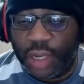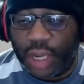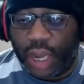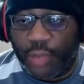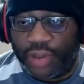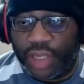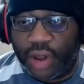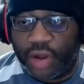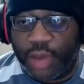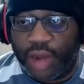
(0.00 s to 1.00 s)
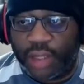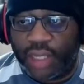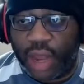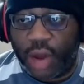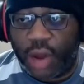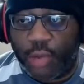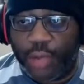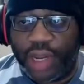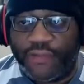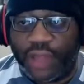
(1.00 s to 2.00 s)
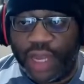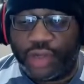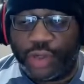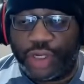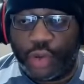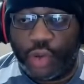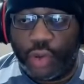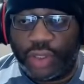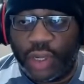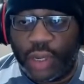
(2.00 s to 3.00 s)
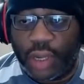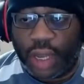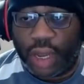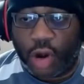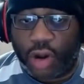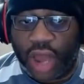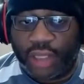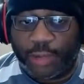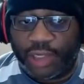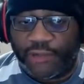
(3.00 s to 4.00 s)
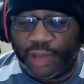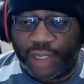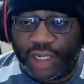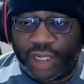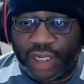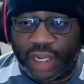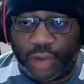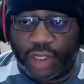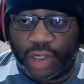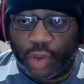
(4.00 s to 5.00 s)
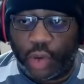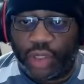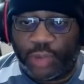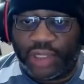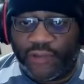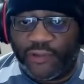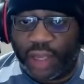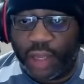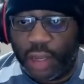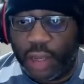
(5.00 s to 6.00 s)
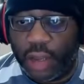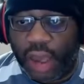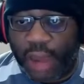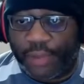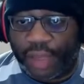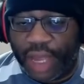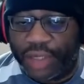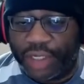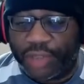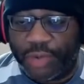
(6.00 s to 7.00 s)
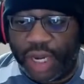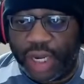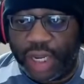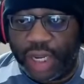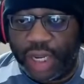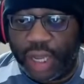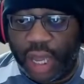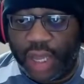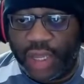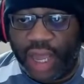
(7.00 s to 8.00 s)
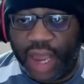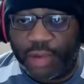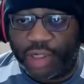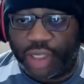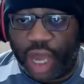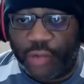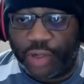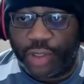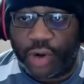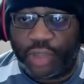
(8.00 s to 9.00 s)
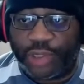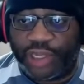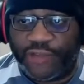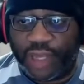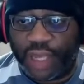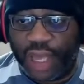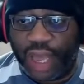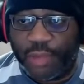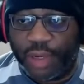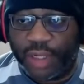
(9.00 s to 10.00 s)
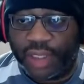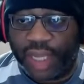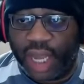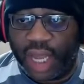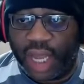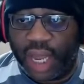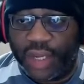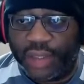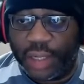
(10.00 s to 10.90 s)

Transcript: What they talk about is how many of the industry tools are kind of specifically tilted towards specific applications, meaning game genres or specific game designs.